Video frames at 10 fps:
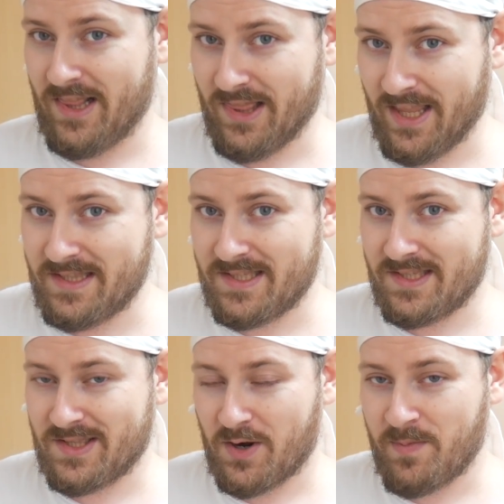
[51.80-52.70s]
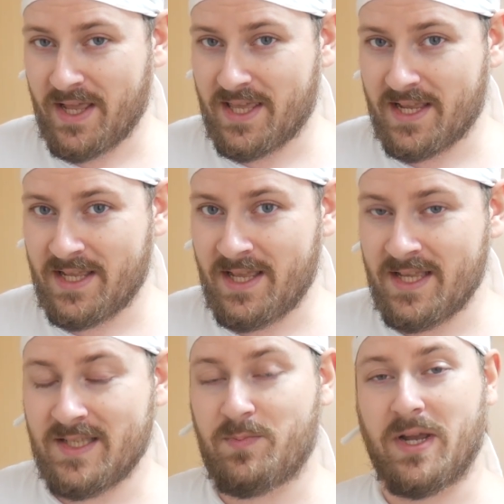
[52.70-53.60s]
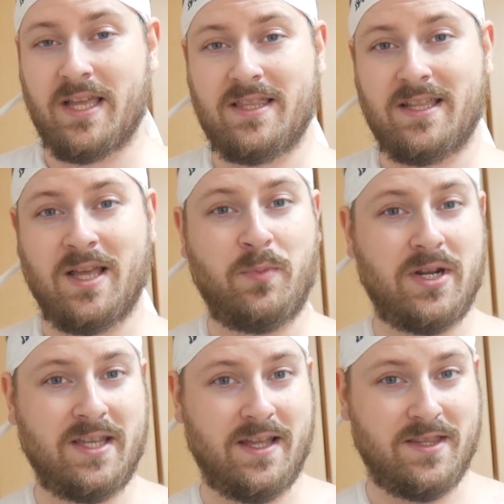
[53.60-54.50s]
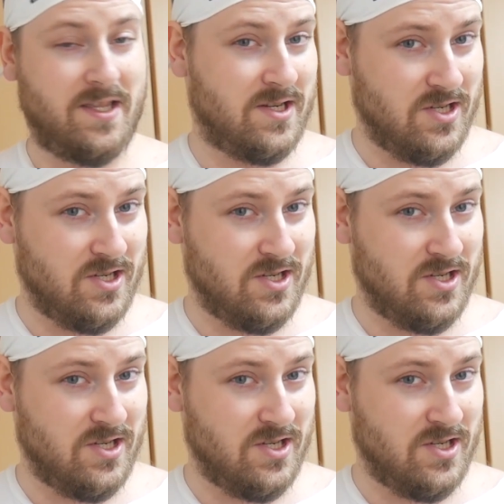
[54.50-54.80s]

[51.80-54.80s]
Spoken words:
let's start making spaghetti napolitan